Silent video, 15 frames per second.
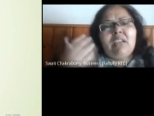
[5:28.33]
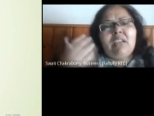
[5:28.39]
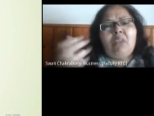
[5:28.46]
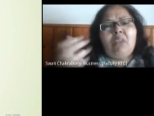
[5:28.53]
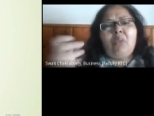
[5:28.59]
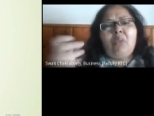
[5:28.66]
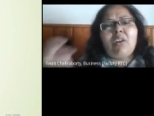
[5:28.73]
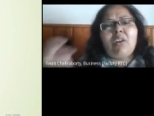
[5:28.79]

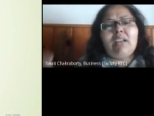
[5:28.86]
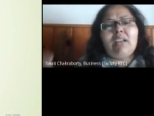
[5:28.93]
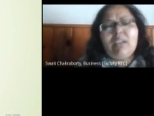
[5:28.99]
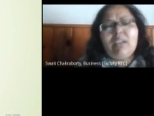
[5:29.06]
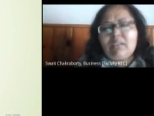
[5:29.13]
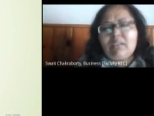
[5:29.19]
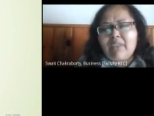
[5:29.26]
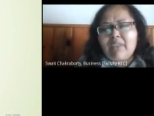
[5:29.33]
Moral,
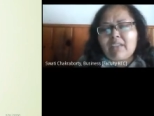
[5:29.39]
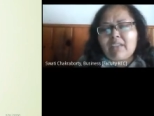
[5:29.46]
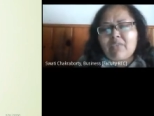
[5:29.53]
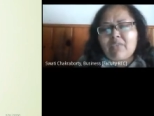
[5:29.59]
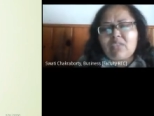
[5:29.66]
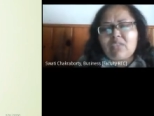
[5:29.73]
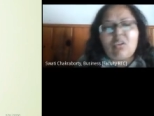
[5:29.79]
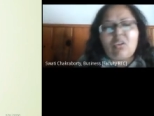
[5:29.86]
where we
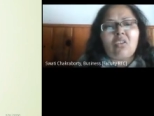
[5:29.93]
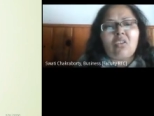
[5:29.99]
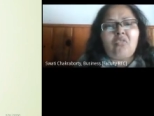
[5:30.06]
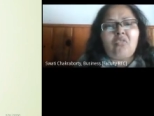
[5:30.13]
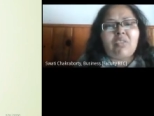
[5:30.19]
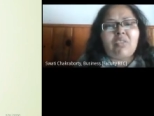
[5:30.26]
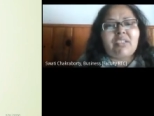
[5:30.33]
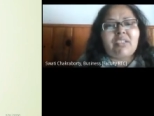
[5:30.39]
talk of what
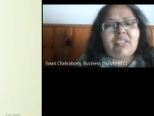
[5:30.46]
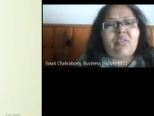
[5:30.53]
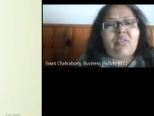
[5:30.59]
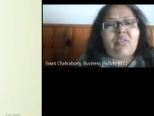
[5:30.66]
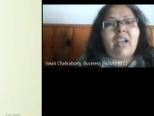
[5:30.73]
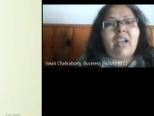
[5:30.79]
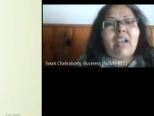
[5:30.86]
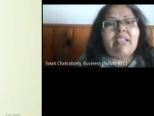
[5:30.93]
is right
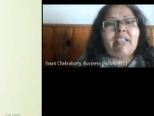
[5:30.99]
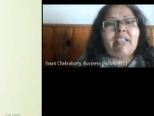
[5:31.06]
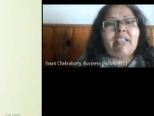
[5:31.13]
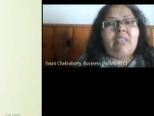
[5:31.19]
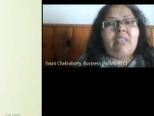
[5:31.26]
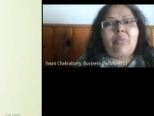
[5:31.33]
and proper.